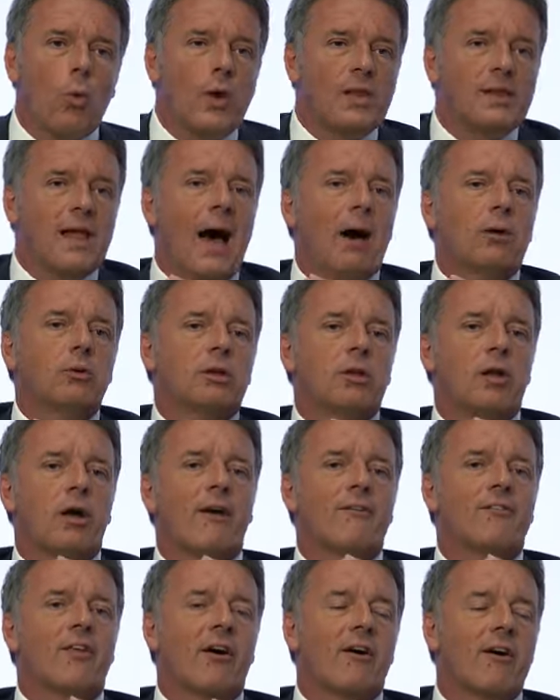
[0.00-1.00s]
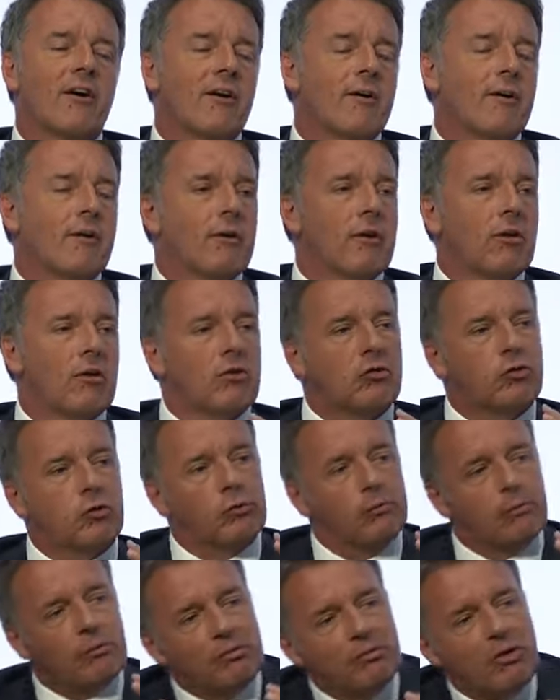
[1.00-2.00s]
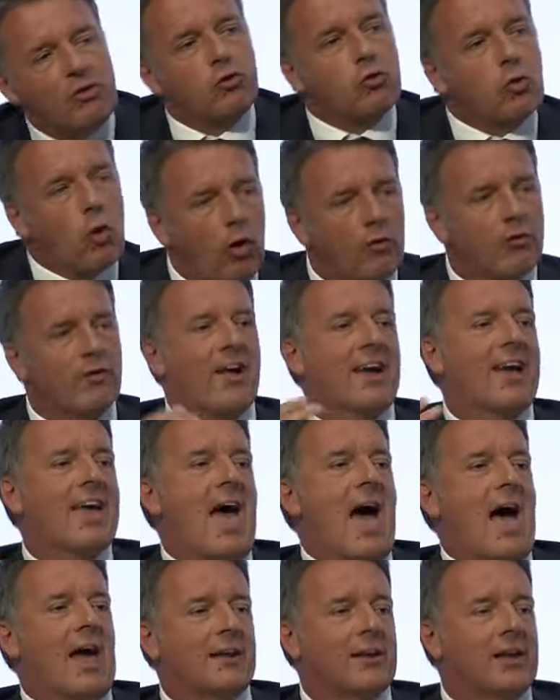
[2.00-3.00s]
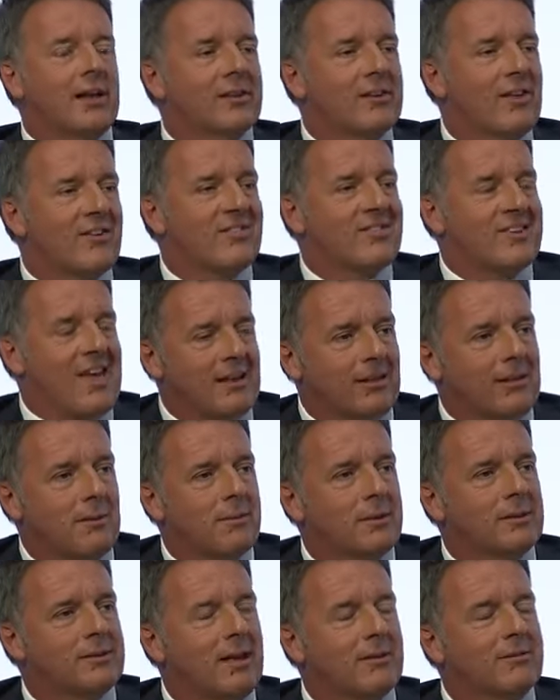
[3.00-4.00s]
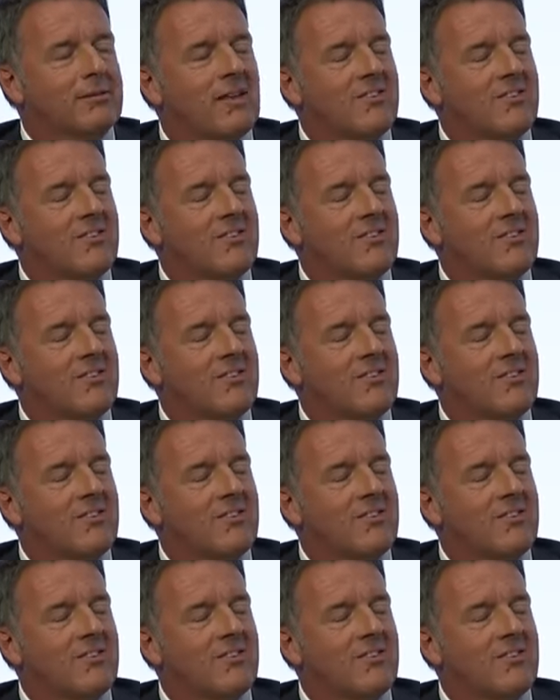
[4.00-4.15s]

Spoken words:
without the discover again the sentiment,